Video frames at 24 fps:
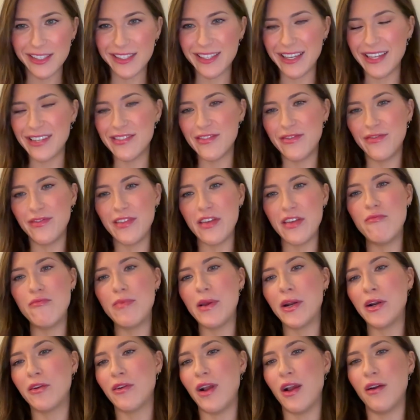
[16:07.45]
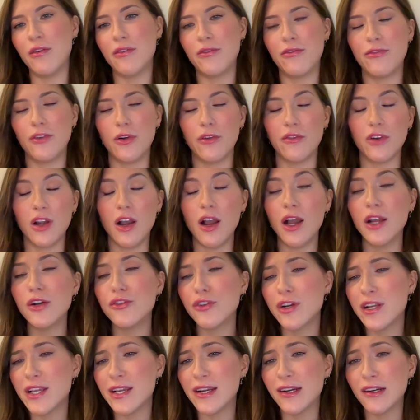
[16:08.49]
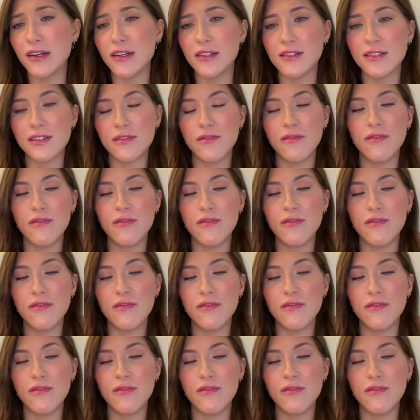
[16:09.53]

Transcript: They've been around for over 100 years,